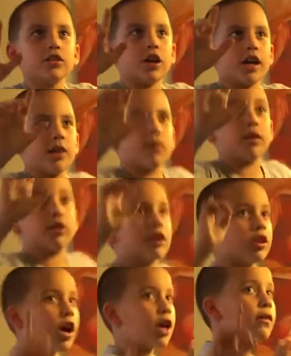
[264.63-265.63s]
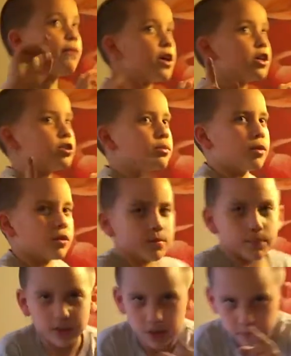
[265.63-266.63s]
Starting with a lot of
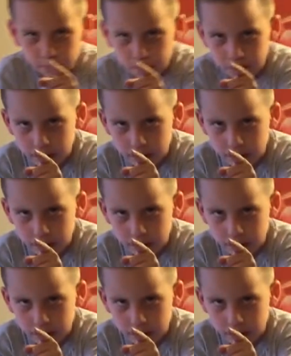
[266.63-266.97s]
vegetables plus